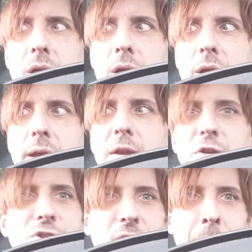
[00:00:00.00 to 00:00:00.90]
It looks like a
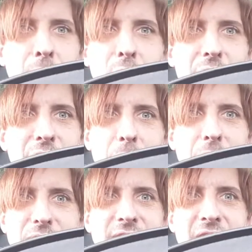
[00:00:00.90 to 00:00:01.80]
beautiful put
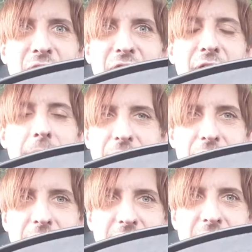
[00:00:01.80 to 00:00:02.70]
together film. It really
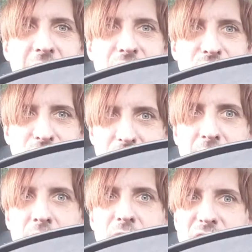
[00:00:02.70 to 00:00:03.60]
does. Really
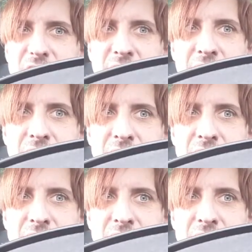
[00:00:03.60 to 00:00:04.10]
artsy and